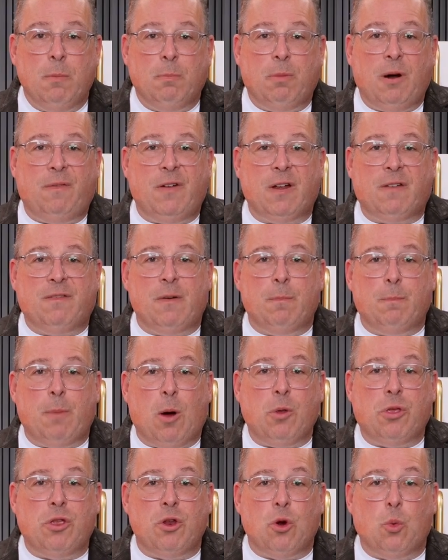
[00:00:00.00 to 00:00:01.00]
perfect for
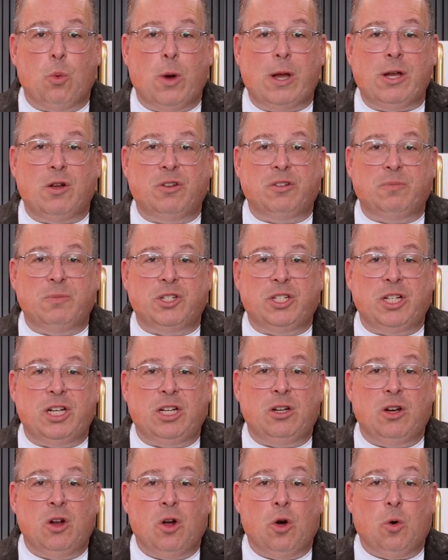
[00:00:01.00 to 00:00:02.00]
both your Windows
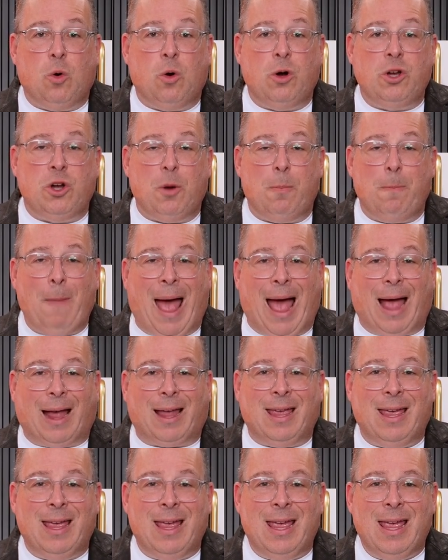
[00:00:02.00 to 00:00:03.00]
machine or your Mac.